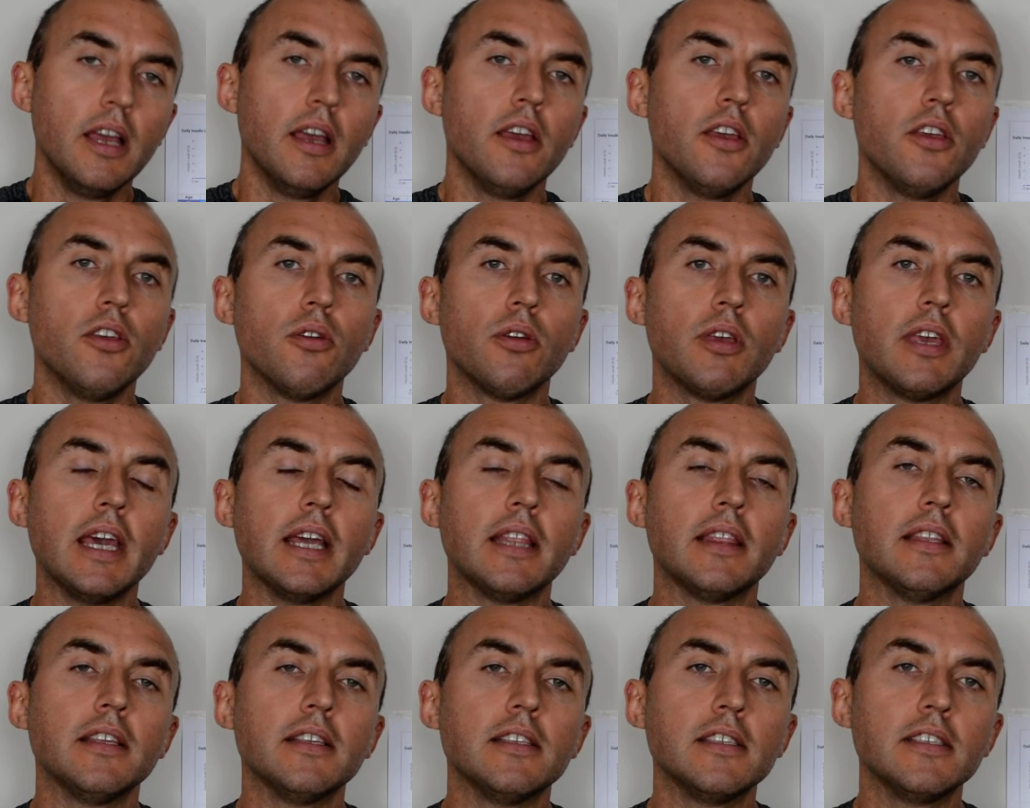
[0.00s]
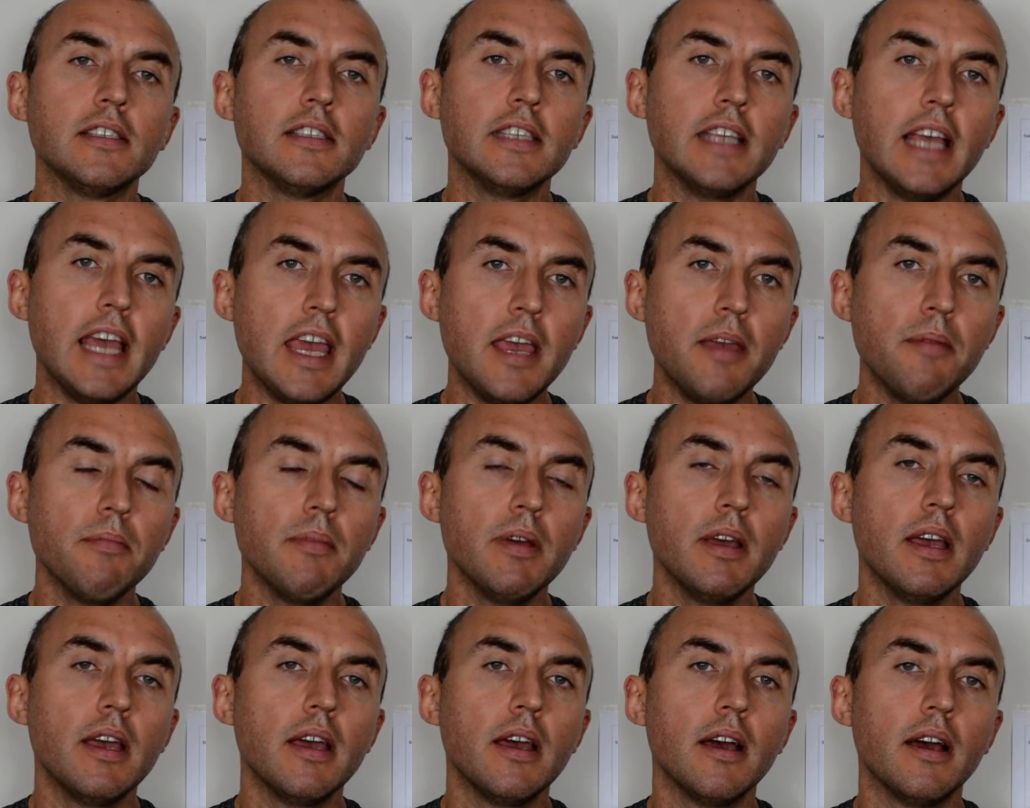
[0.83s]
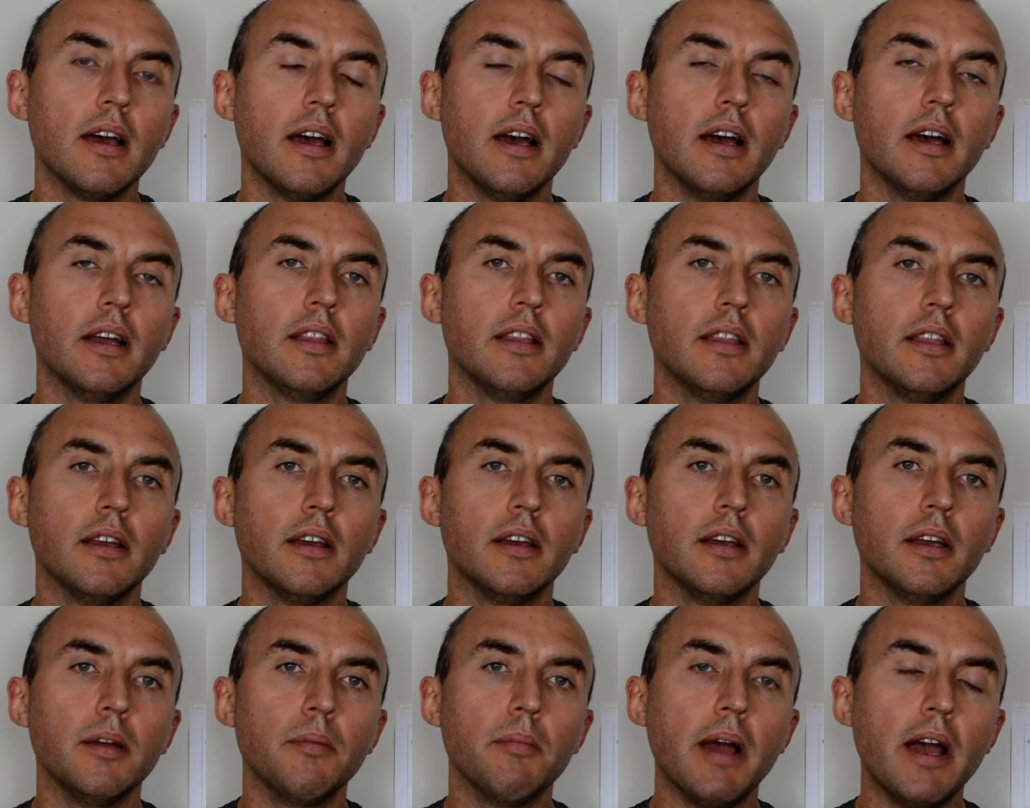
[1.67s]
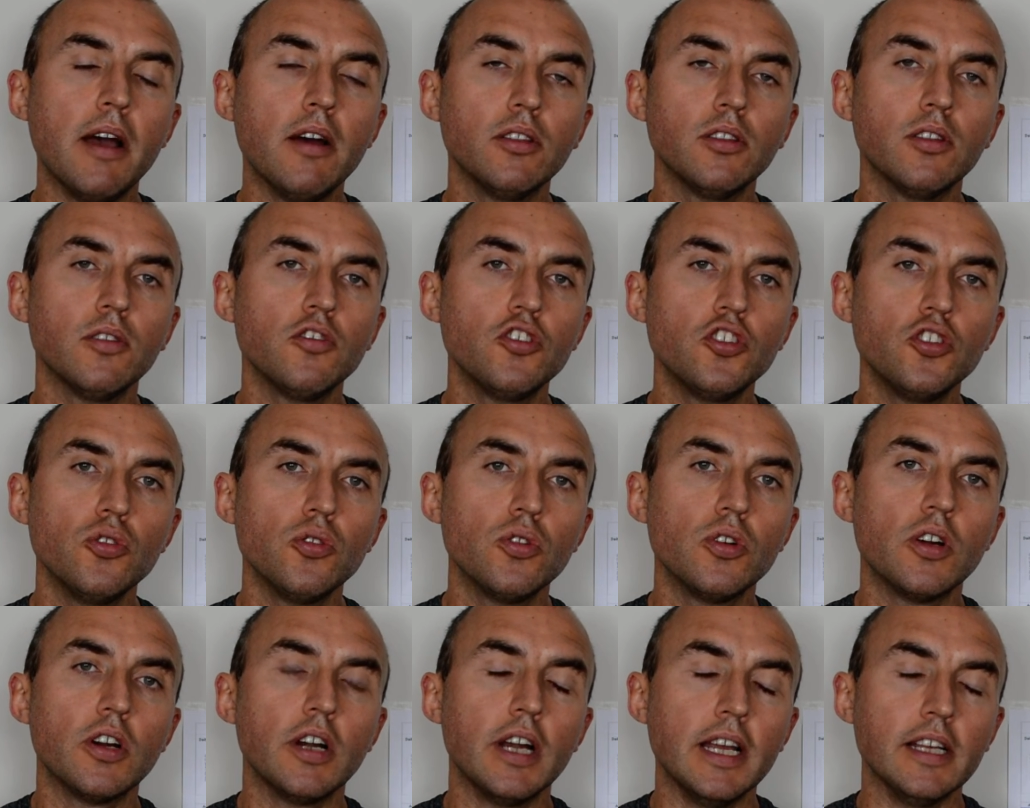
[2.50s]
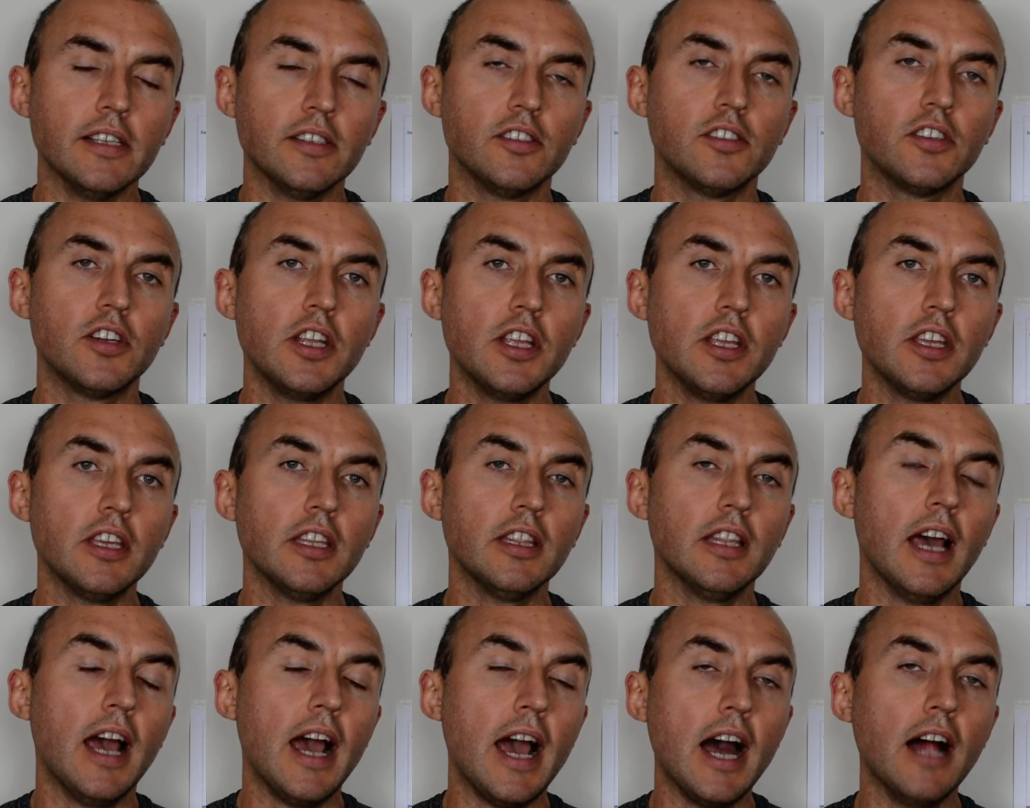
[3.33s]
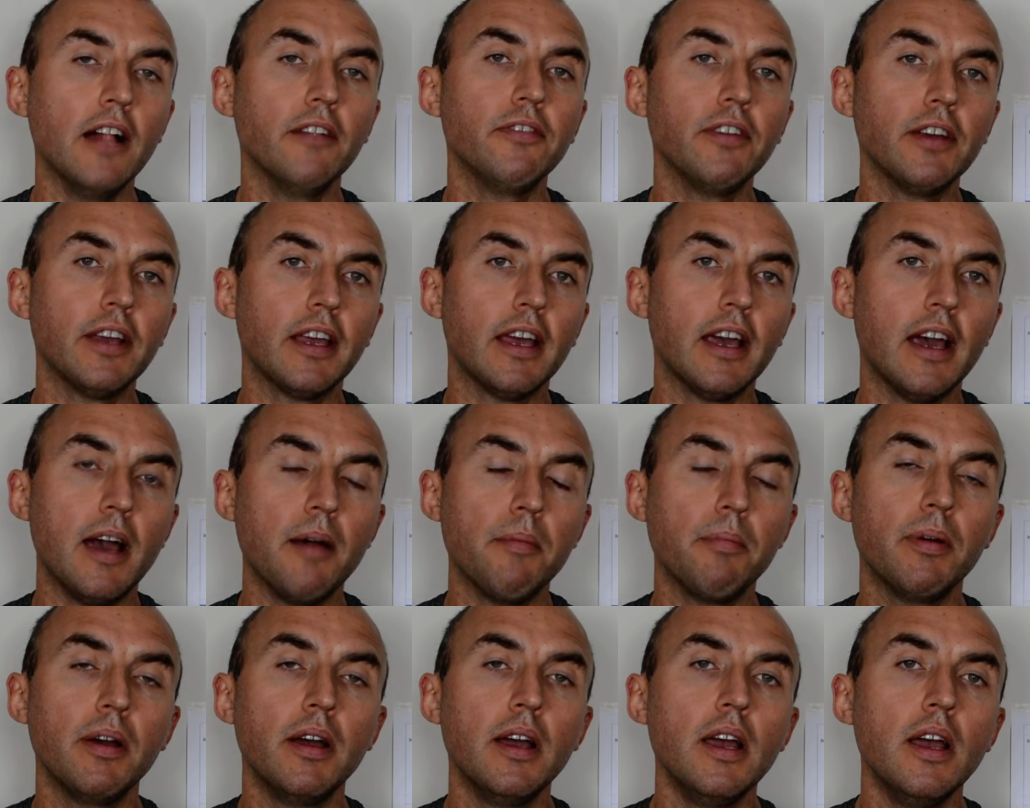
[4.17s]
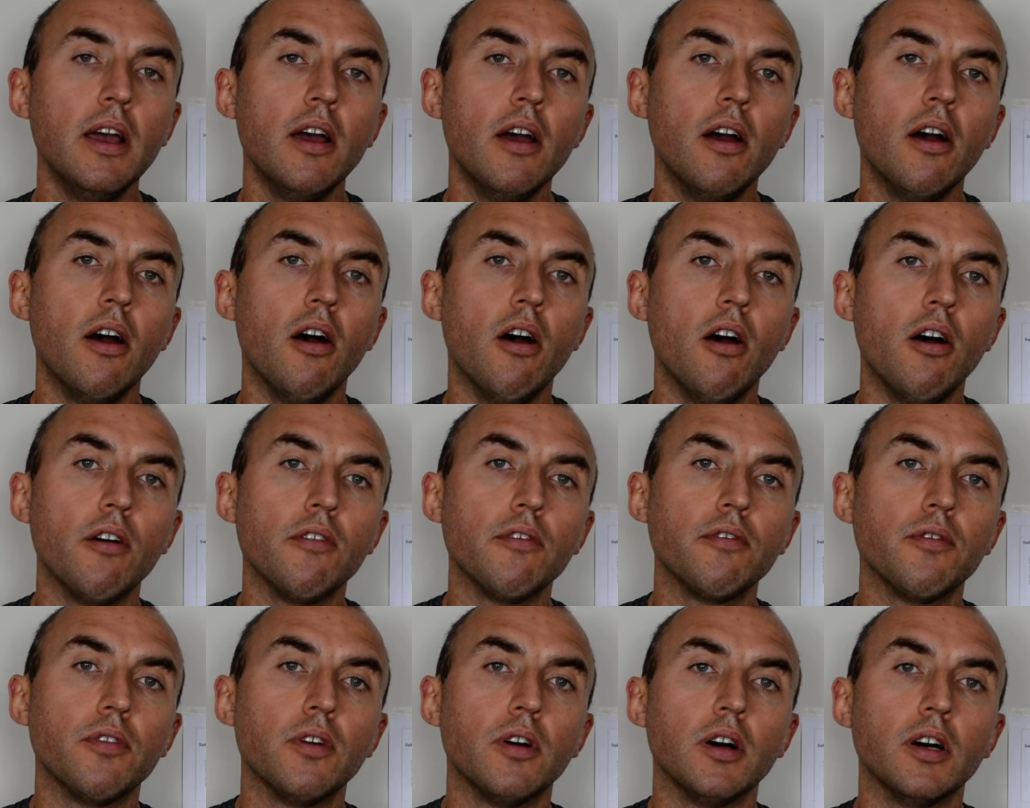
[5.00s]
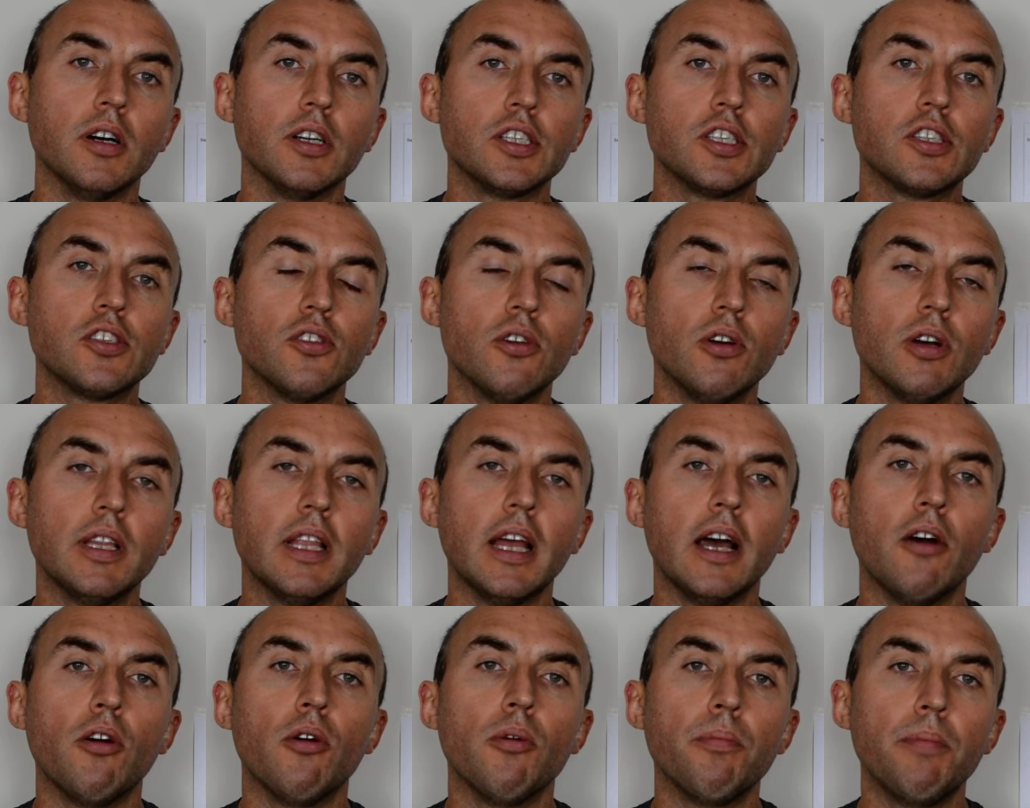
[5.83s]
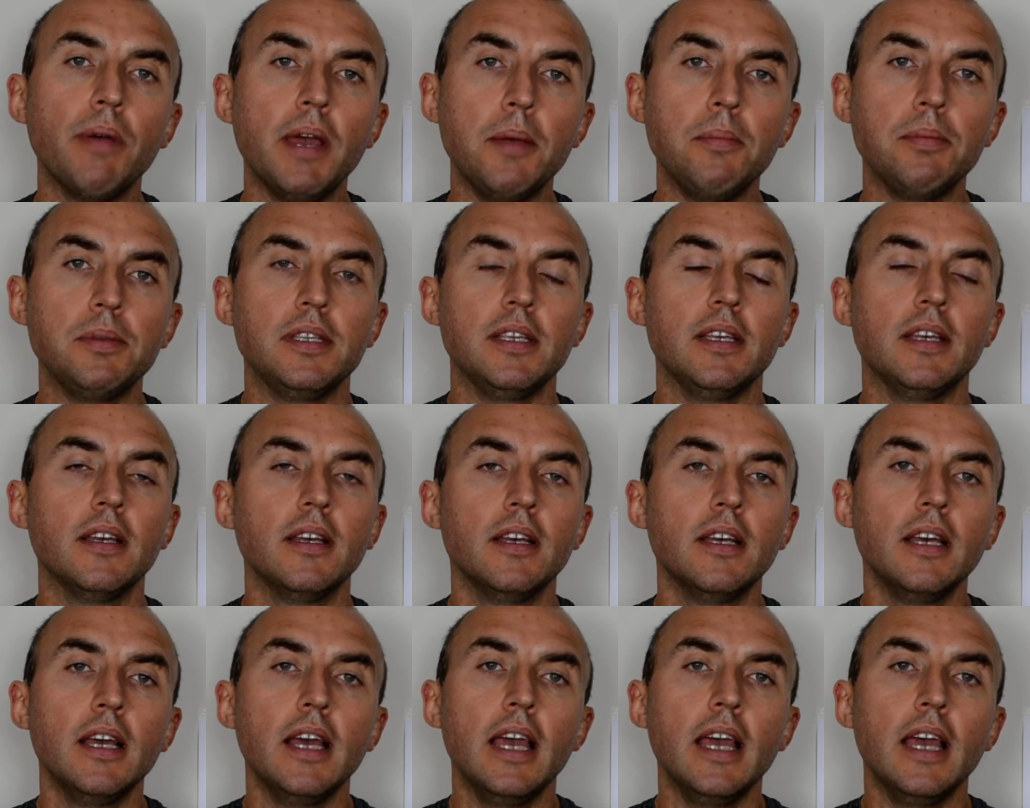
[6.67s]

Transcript: you get the same amount of sugar as drinking half a cup of soda or Pepsi,